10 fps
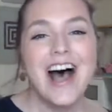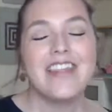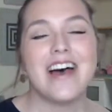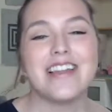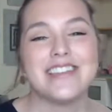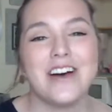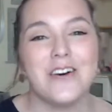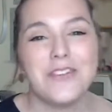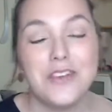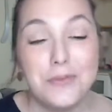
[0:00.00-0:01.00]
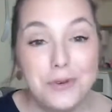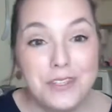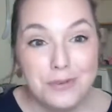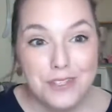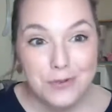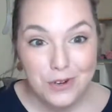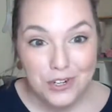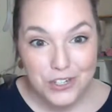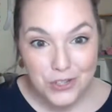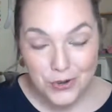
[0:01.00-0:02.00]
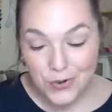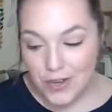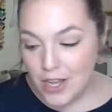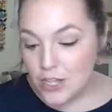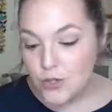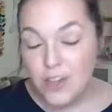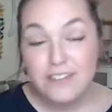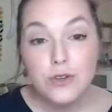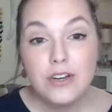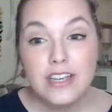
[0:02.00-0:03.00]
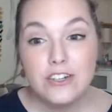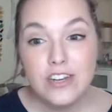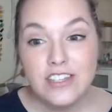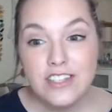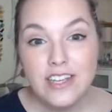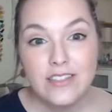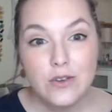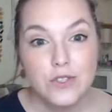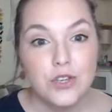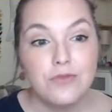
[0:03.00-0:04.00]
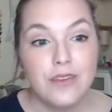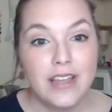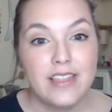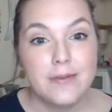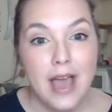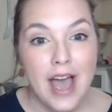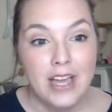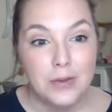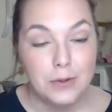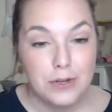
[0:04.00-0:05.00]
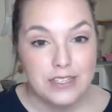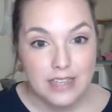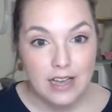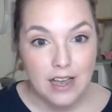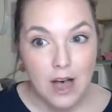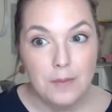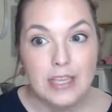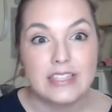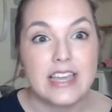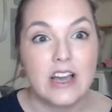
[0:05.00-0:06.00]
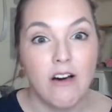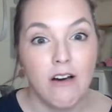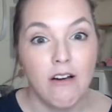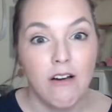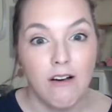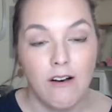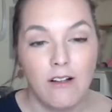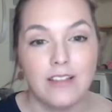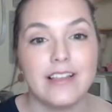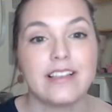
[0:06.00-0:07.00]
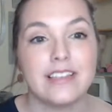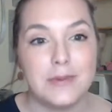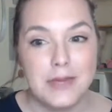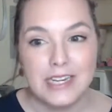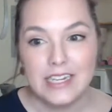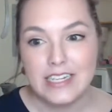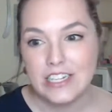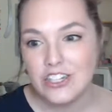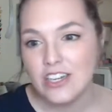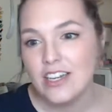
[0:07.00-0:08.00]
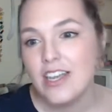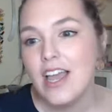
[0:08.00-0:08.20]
That is how the Cabooties prints work too. So if you are interested in those, you can find them at cabooties.com because they are all limited edition.